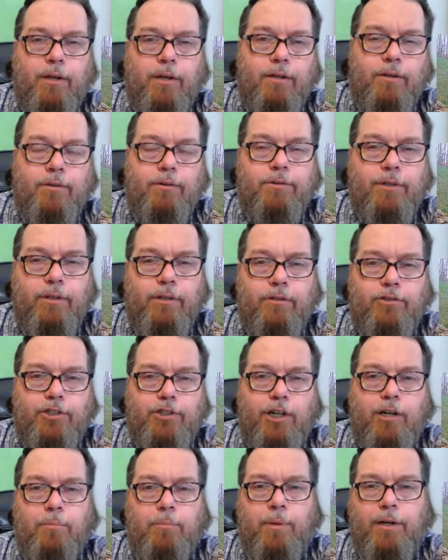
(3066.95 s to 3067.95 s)
You see the
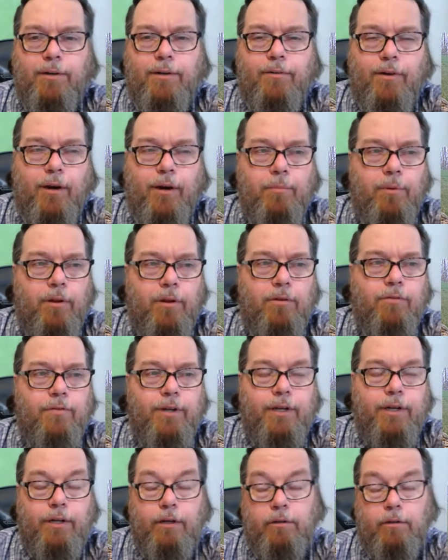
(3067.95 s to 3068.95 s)
share button right below the
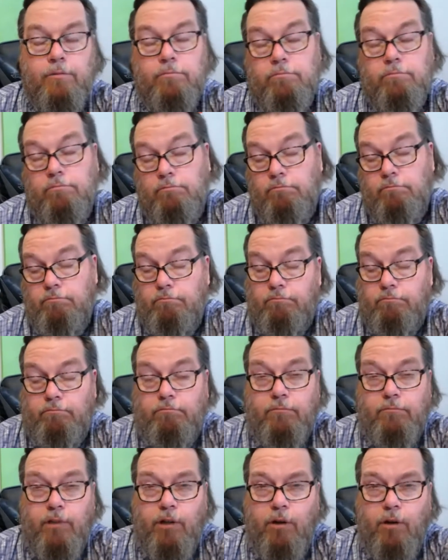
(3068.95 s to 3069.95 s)
video.
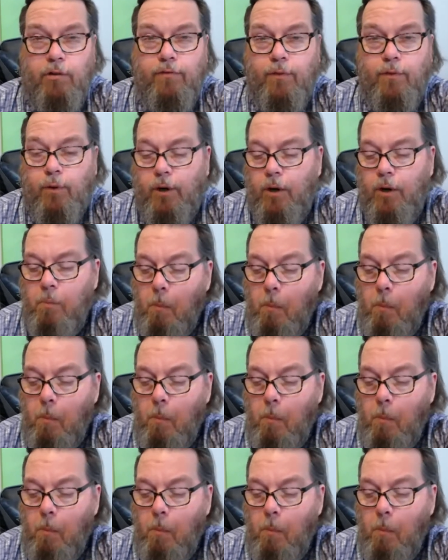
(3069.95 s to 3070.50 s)
Go for it.